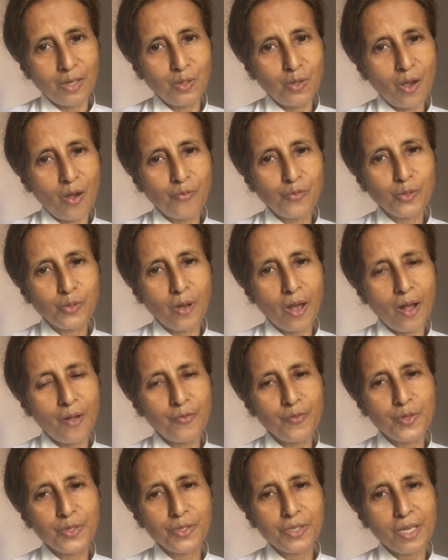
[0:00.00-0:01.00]
you have to
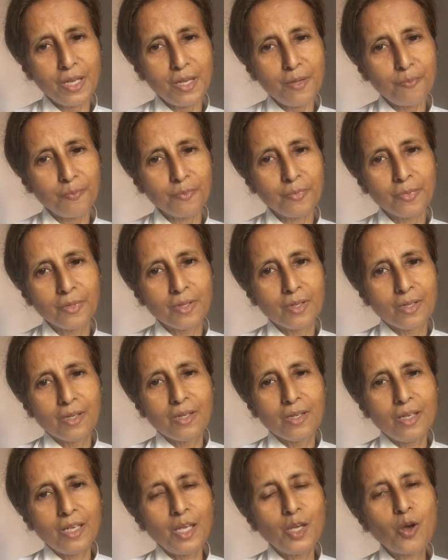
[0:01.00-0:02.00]
have the same
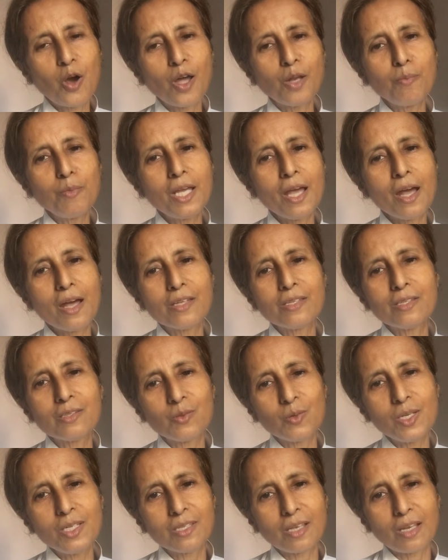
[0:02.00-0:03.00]
economy has
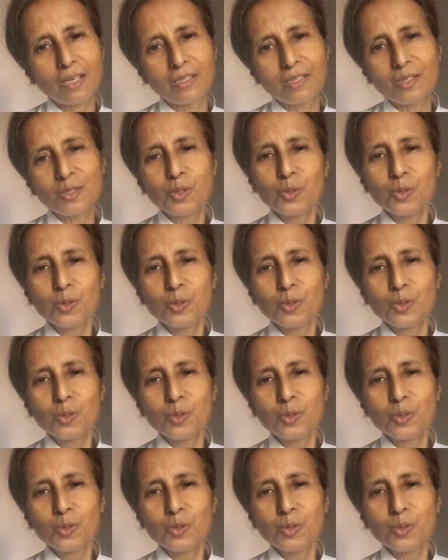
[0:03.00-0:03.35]
three sectors.